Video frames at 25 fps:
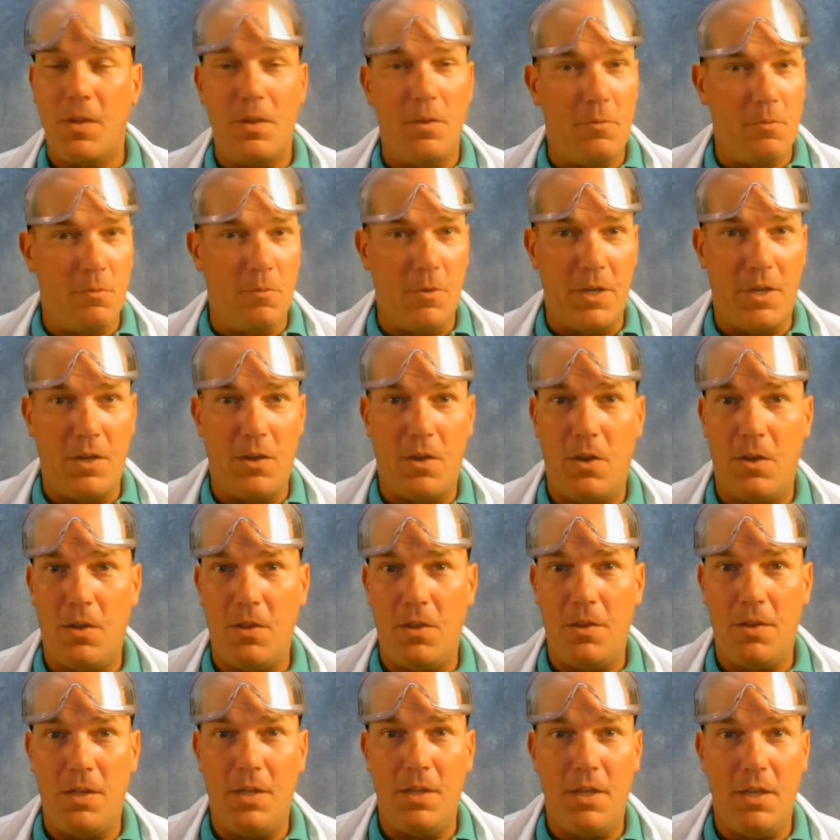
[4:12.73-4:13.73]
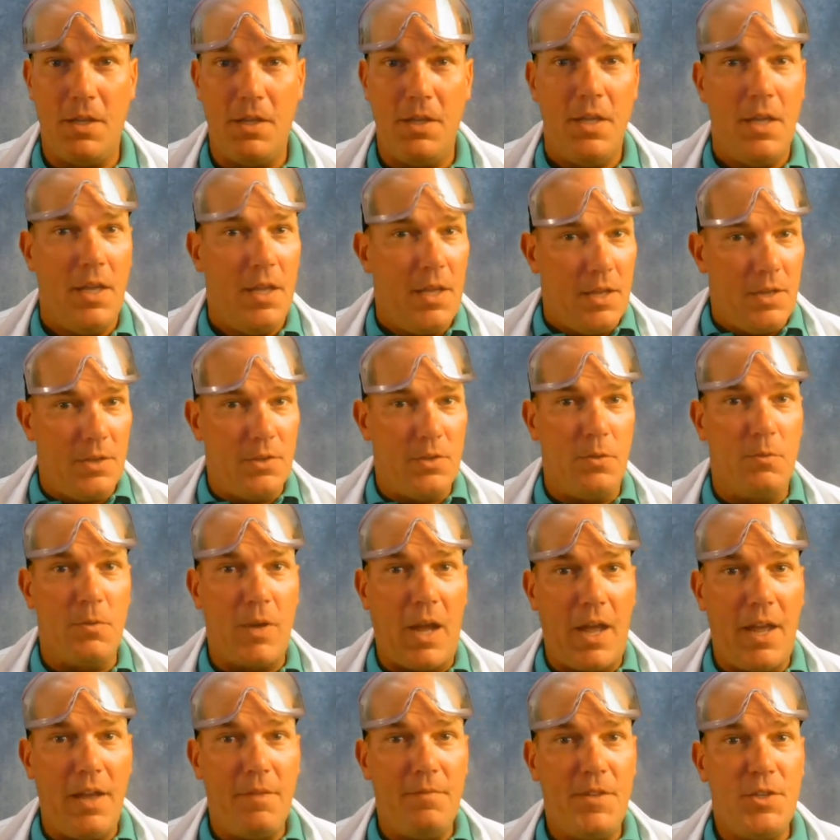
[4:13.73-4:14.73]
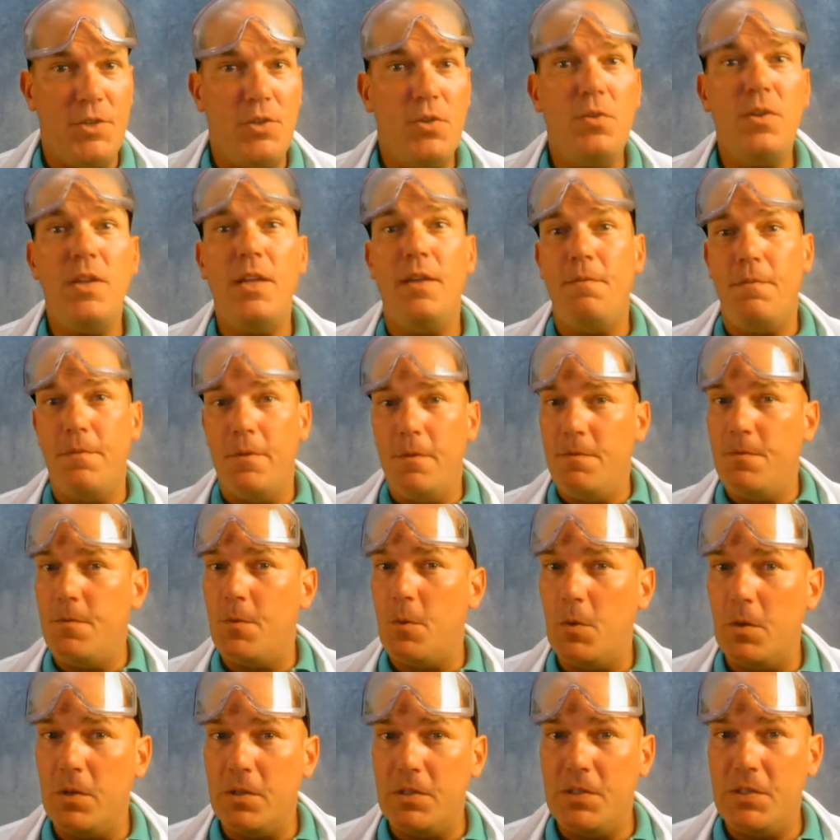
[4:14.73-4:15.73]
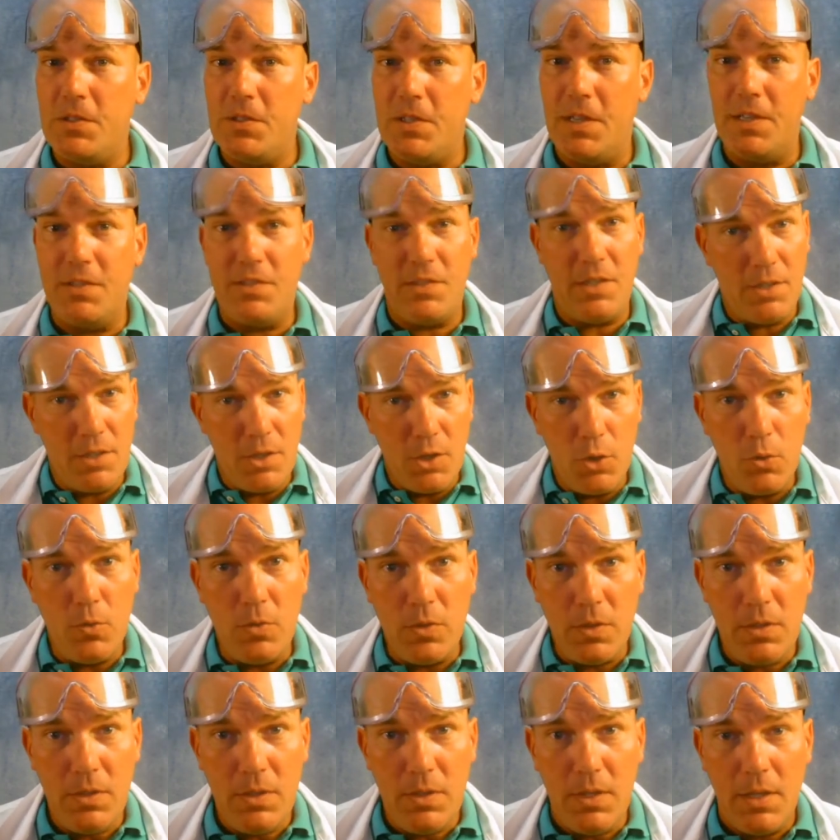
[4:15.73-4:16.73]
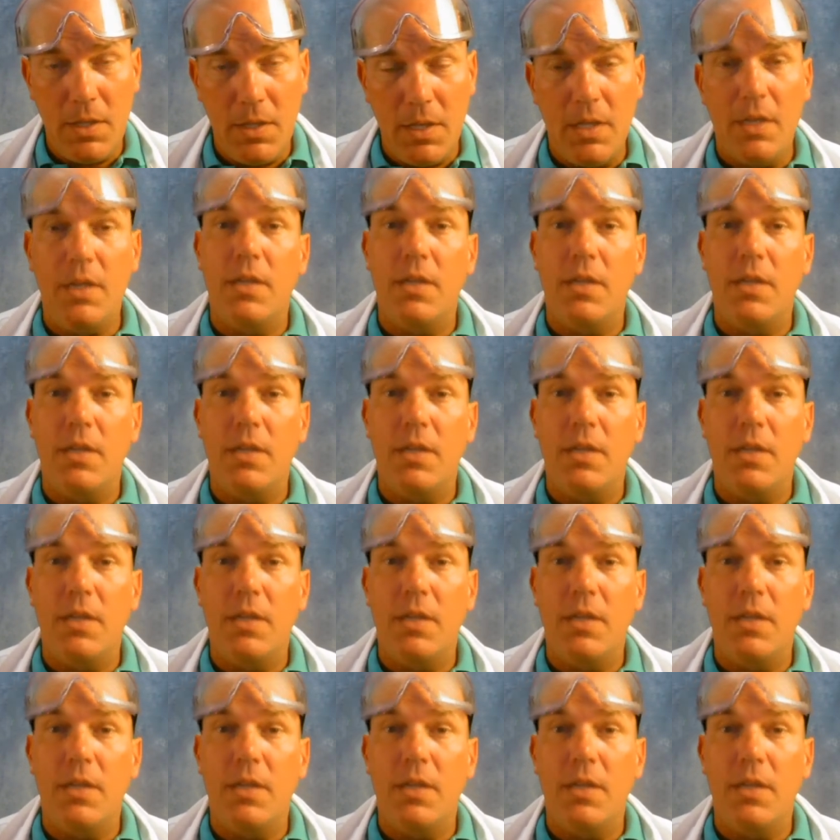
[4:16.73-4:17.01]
Recall the derived unit for force is a Newton.